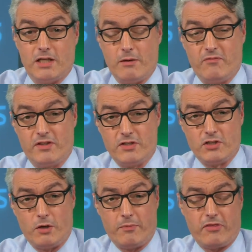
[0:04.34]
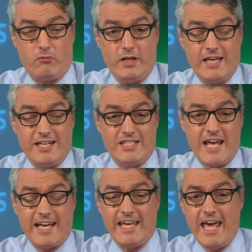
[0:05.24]
time for the top three in
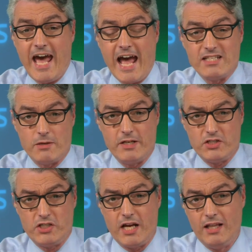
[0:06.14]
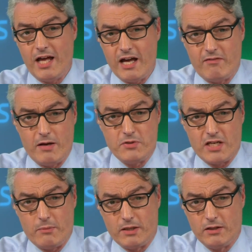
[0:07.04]
tech here at WSJ Live.
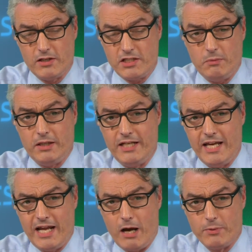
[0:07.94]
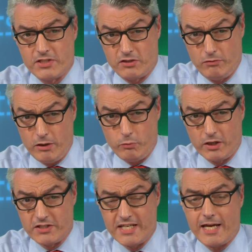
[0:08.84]
I'm Simon Constable, and here to help us through
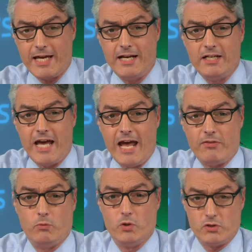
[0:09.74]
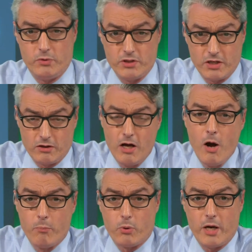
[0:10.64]
it, we got tech editor at the Wall Street
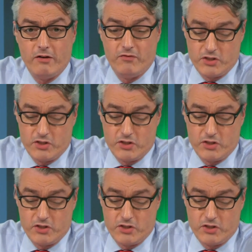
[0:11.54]
Journal, Brian